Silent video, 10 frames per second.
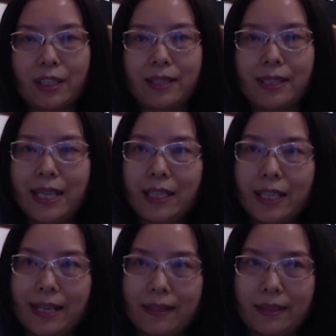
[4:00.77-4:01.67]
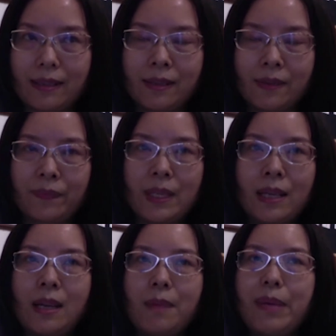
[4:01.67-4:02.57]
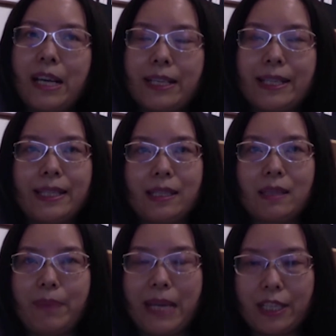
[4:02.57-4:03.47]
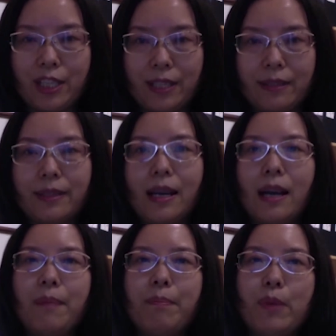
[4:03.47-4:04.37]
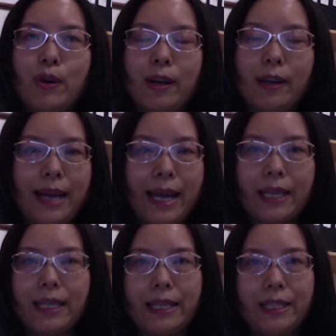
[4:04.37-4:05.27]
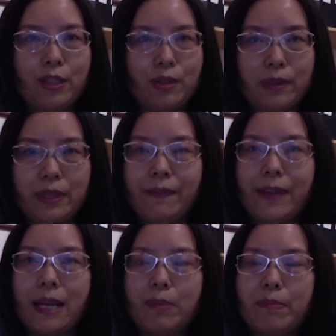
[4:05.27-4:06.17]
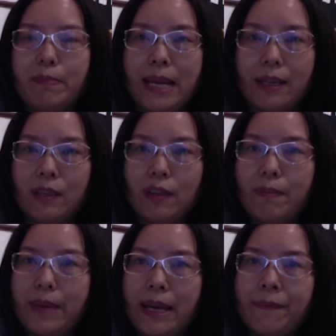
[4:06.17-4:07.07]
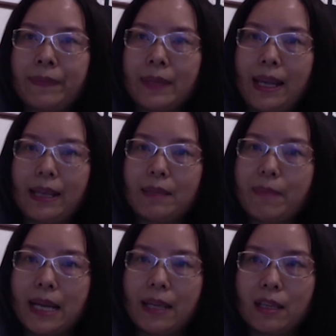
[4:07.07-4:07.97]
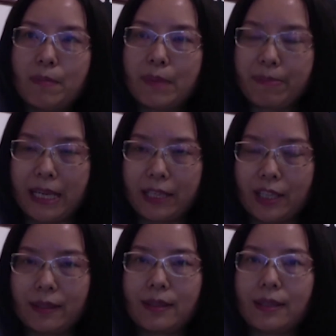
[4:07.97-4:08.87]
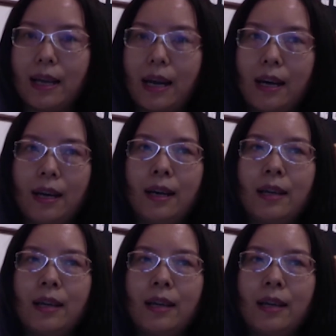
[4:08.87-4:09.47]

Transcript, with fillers: skin cancer. Parkinson's patients are more likely to develop melanoma, and melanoma patients are